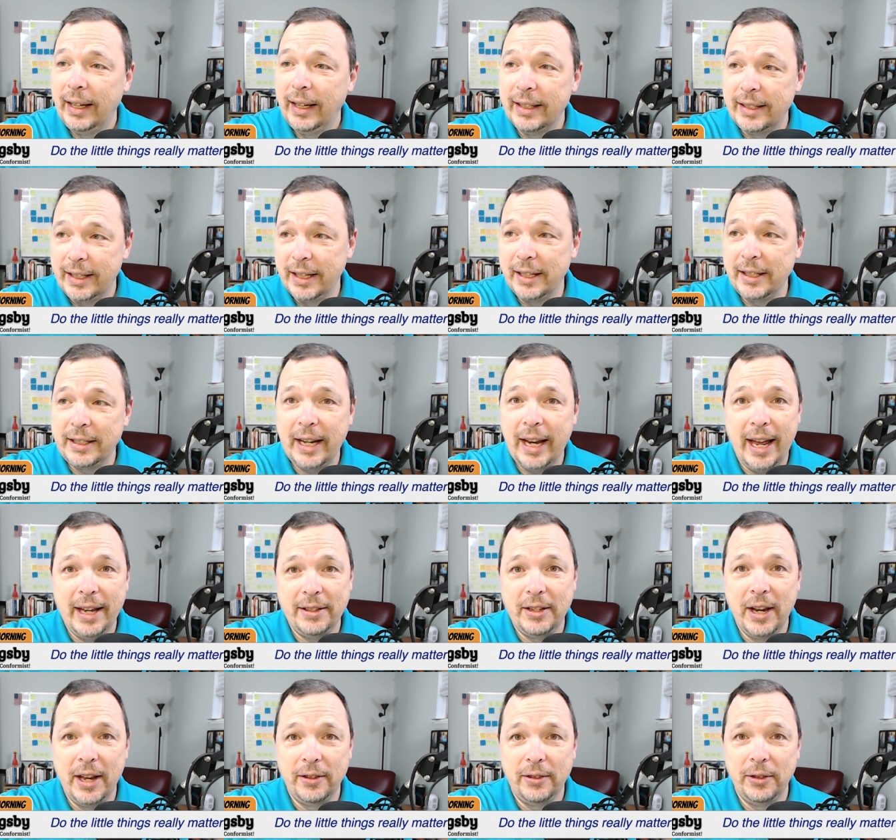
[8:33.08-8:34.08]
Is this
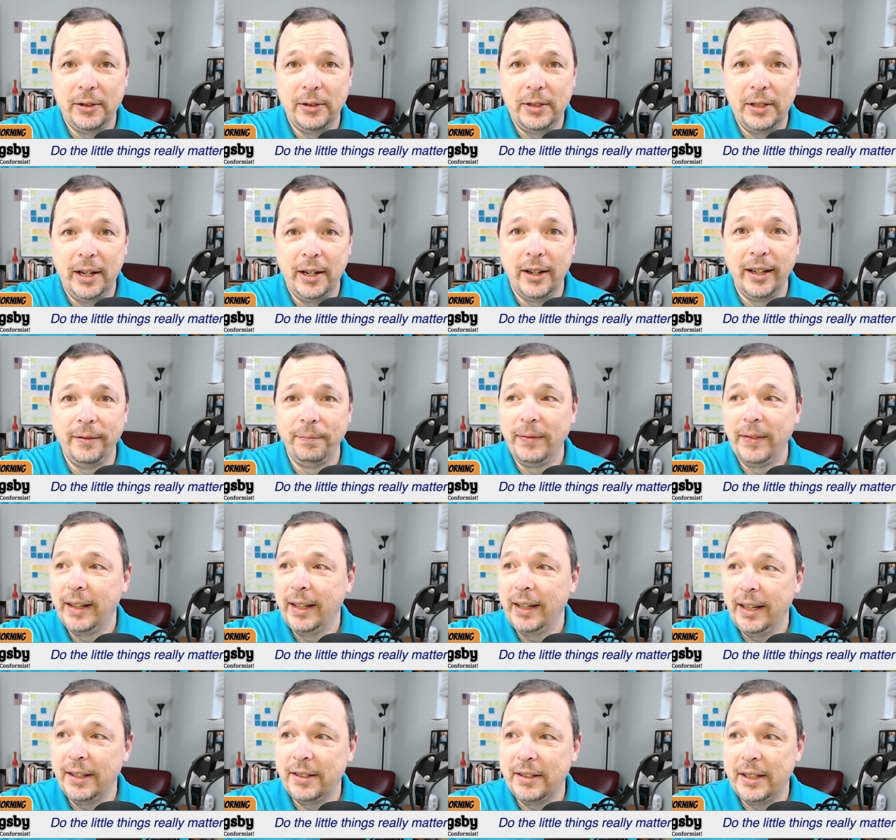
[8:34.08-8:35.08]
task necessary?
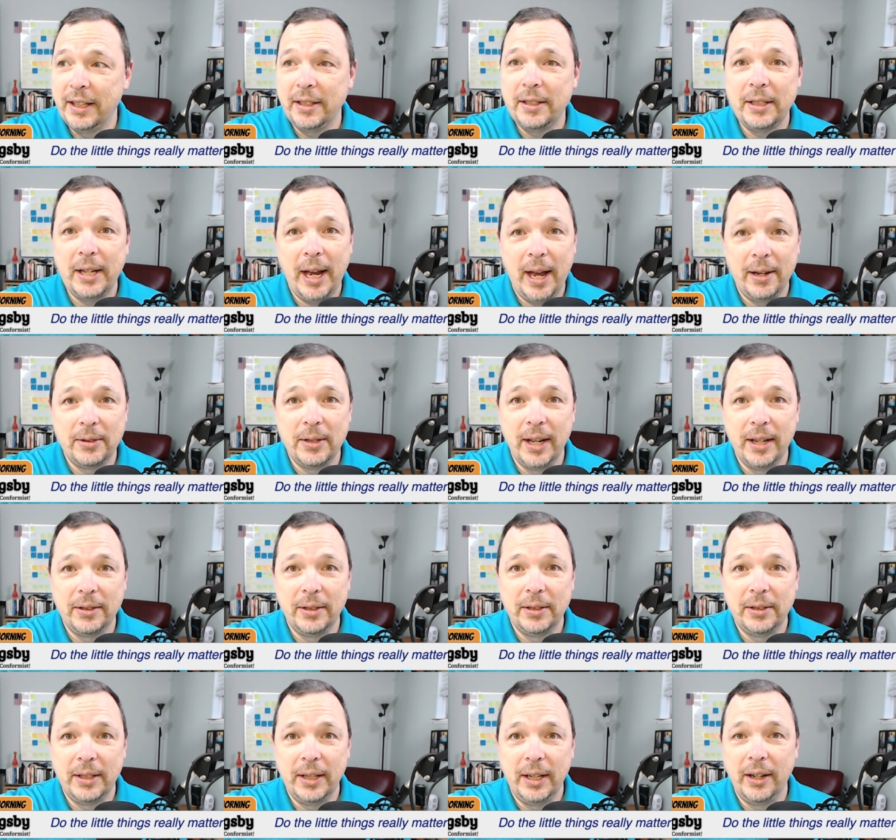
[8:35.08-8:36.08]
Is this task
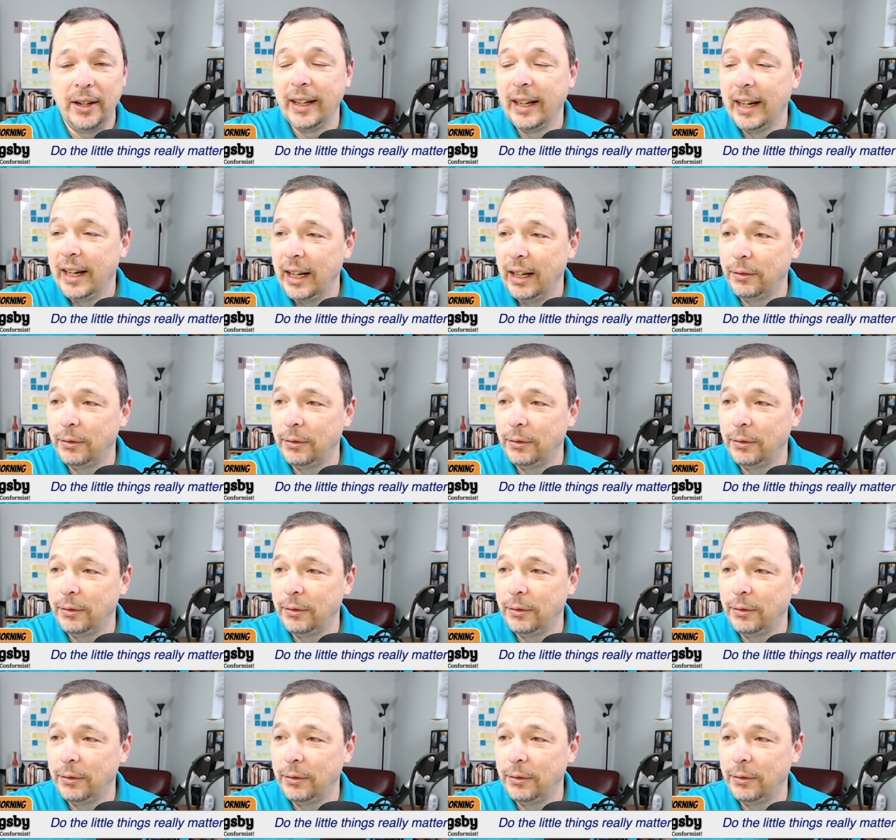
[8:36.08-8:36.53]
necessary?